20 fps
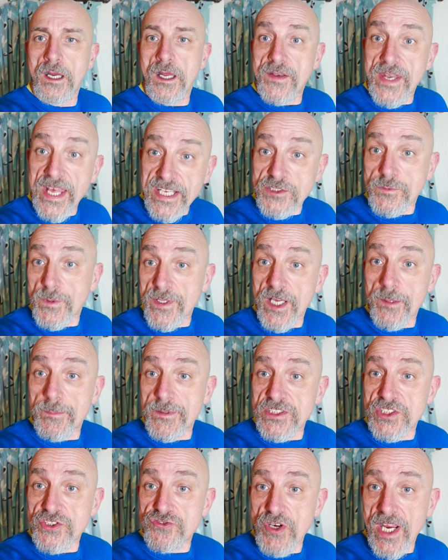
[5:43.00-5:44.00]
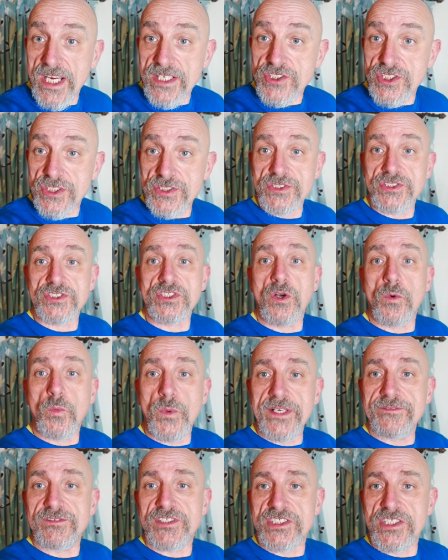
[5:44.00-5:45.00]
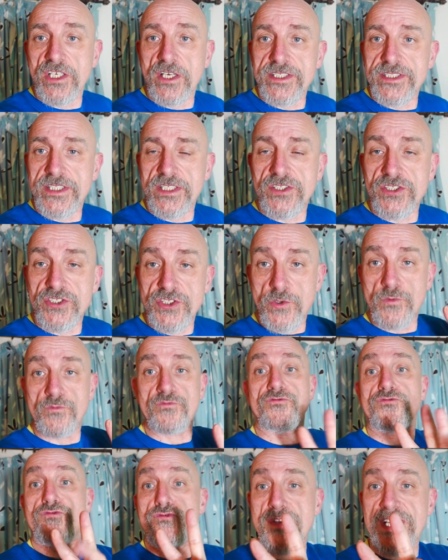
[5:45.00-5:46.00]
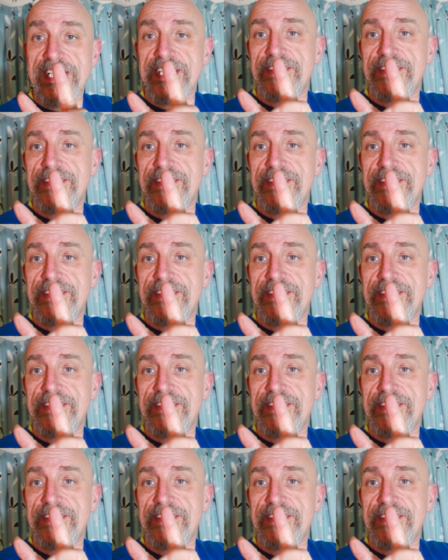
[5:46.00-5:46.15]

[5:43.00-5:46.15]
Next one up is attractions. We've decided to do 3